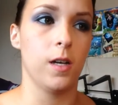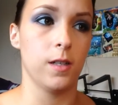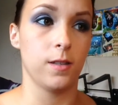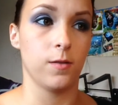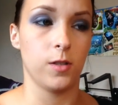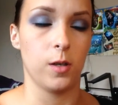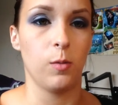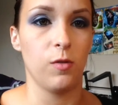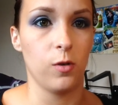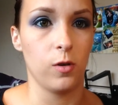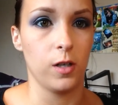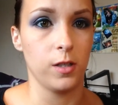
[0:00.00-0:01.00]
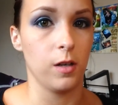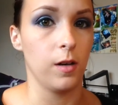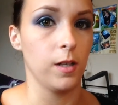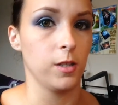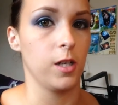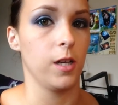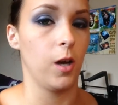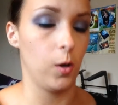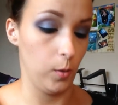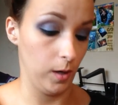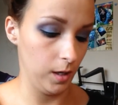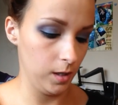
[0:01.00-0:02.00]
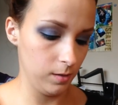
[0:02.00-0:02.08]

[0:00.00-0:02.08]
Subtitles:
as I've said before, I don't actually own any.